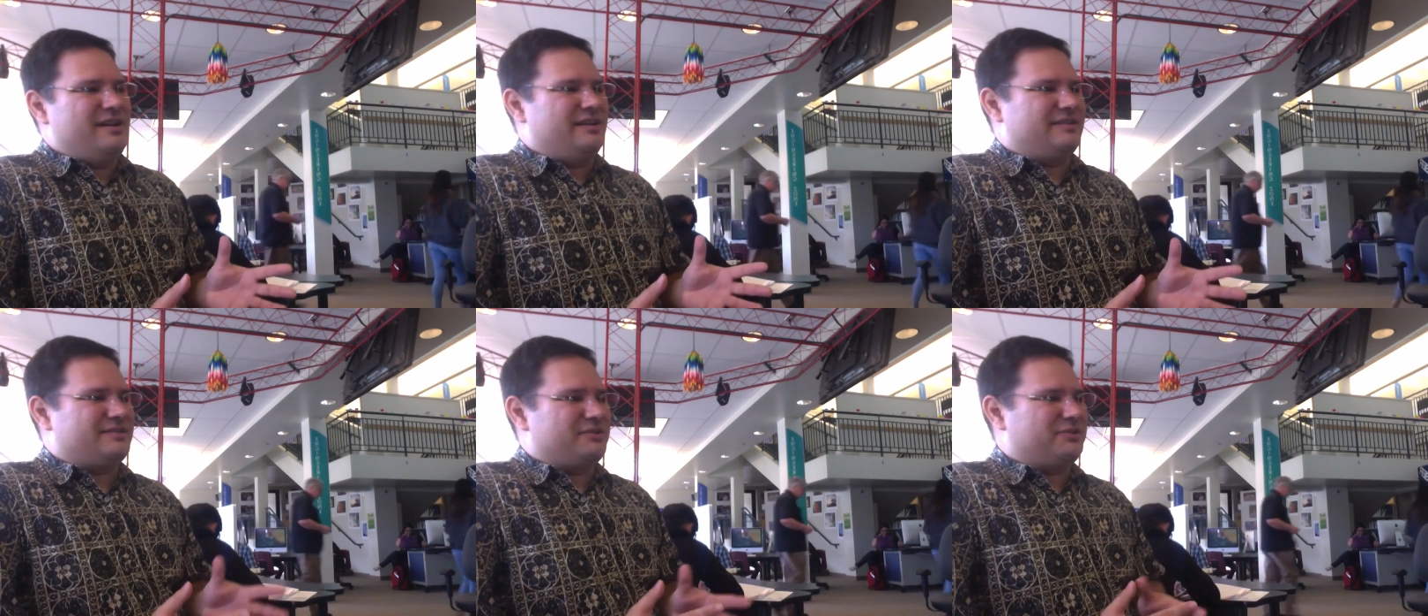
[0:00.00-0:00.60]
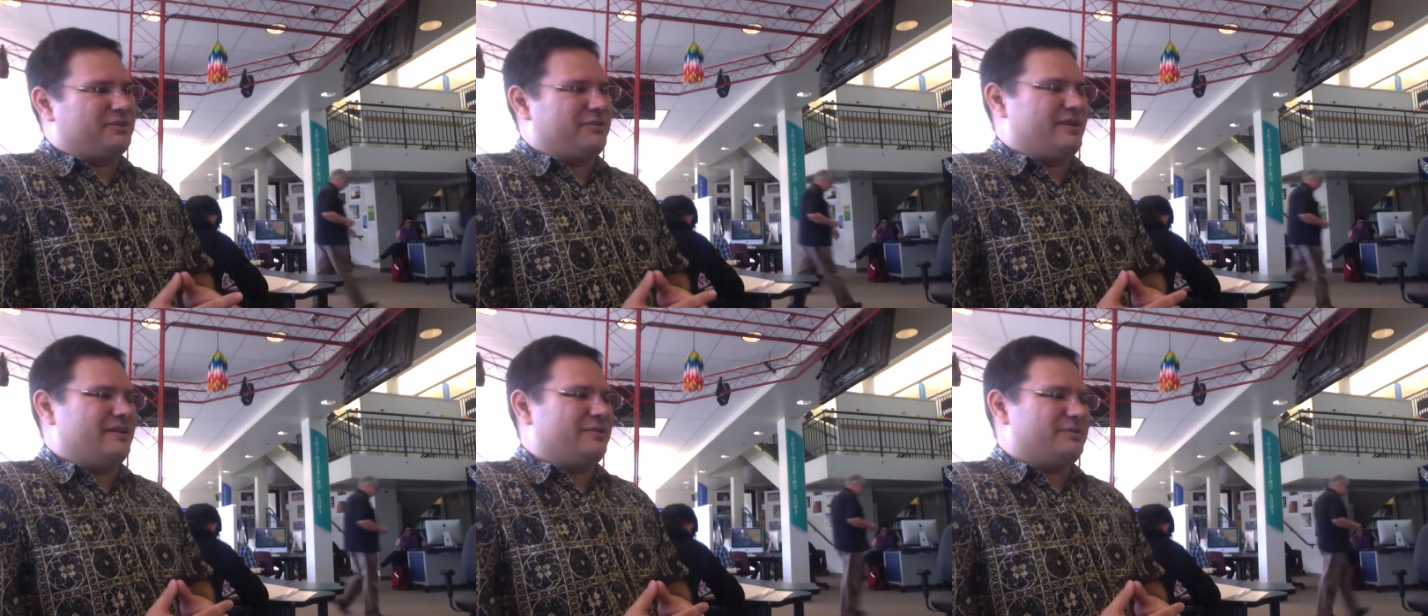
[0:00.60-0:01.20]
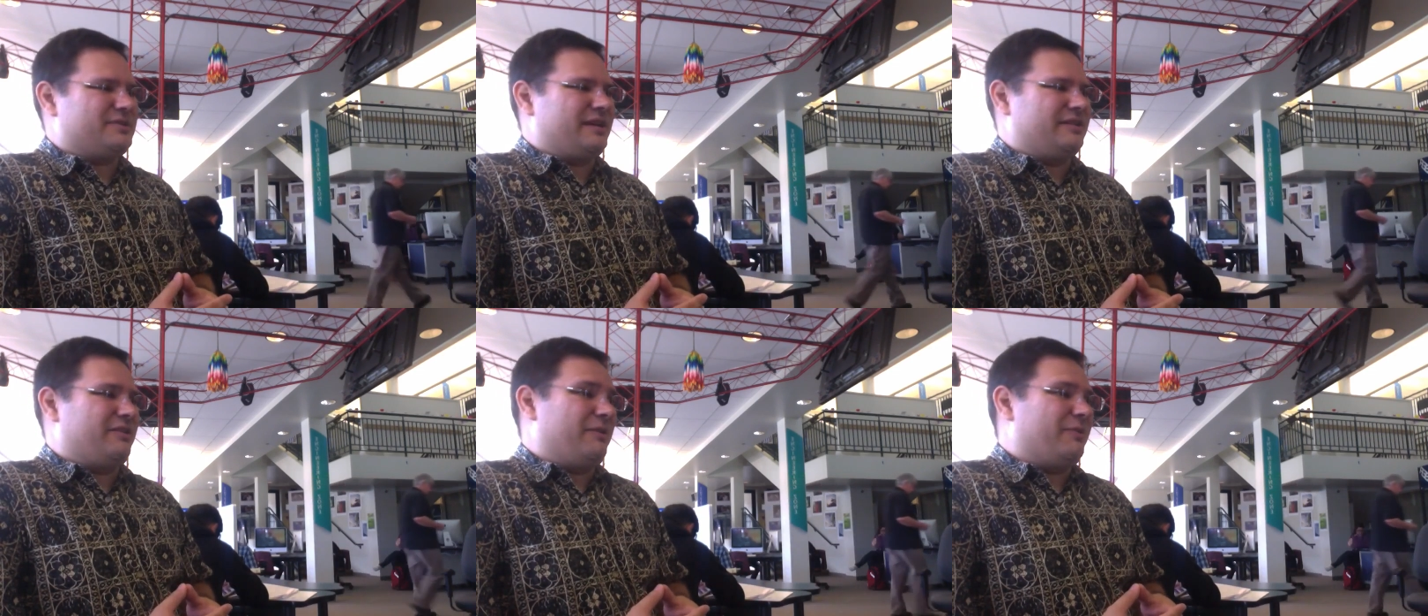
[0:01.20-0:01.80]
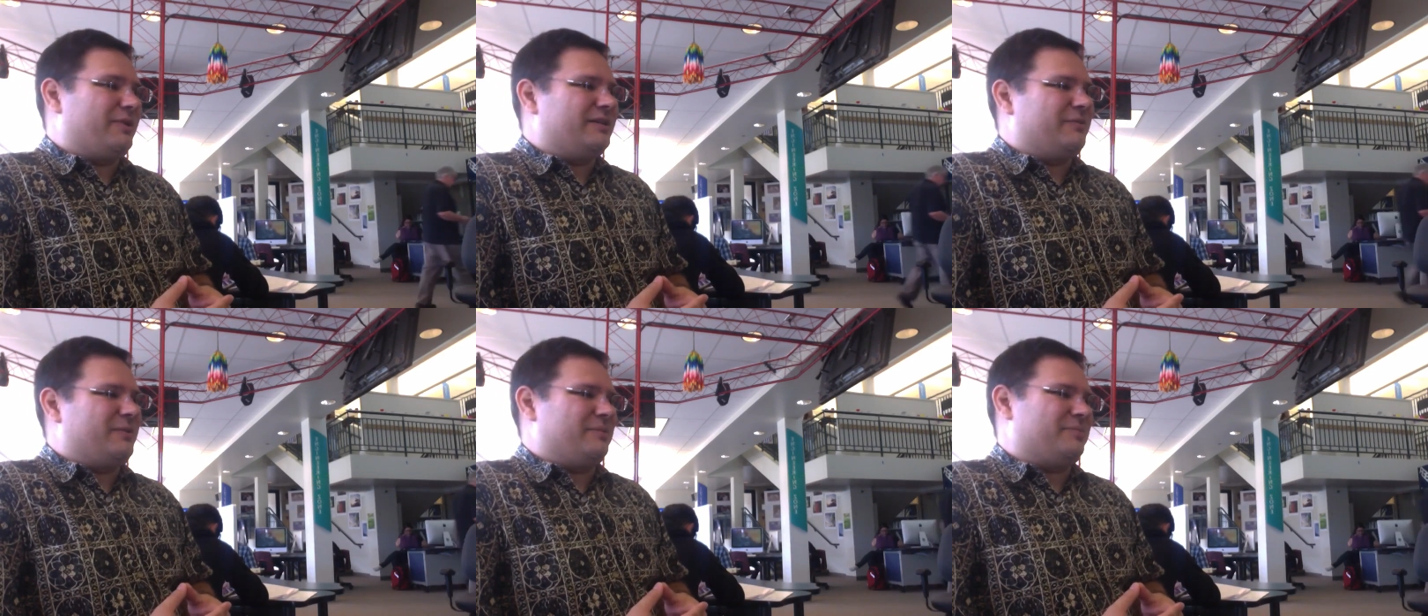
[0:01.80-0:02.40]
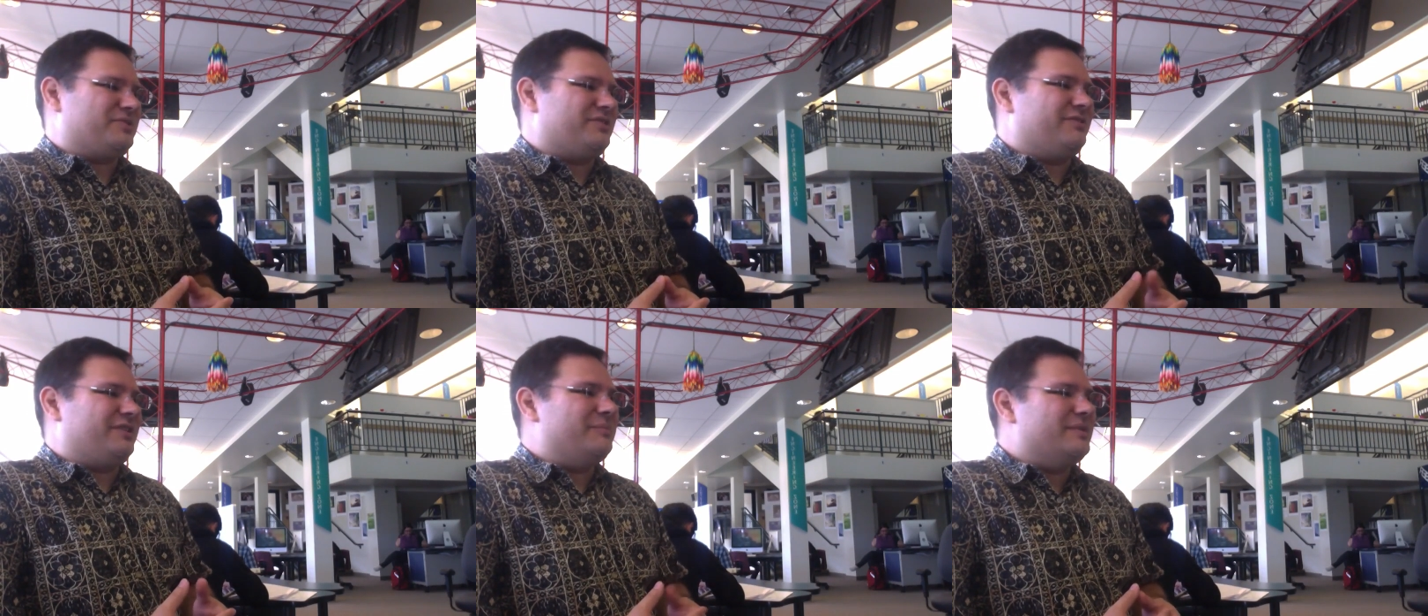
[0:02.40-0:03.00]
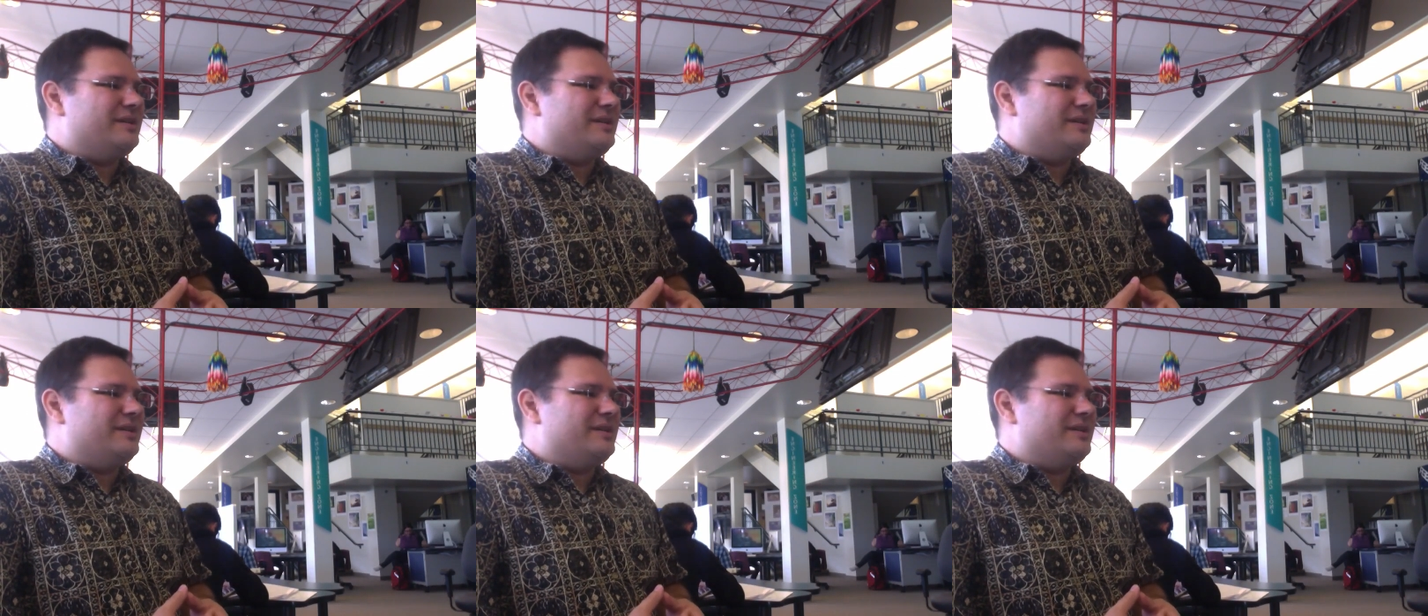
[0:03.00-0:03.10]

and so the creator was like, I want a way to preserve them.